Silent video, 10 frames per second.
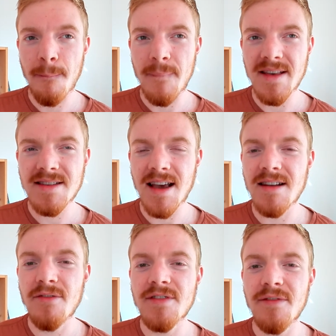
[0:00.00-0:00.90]
is
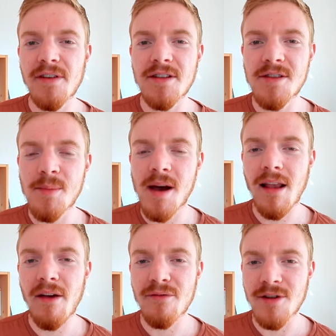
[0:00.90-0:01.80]
kind of difficult in my
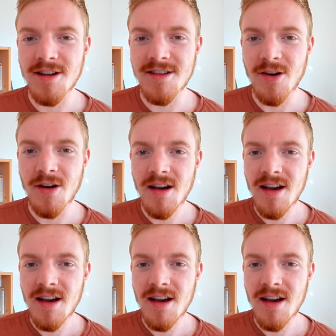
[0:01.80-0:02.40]
life right now.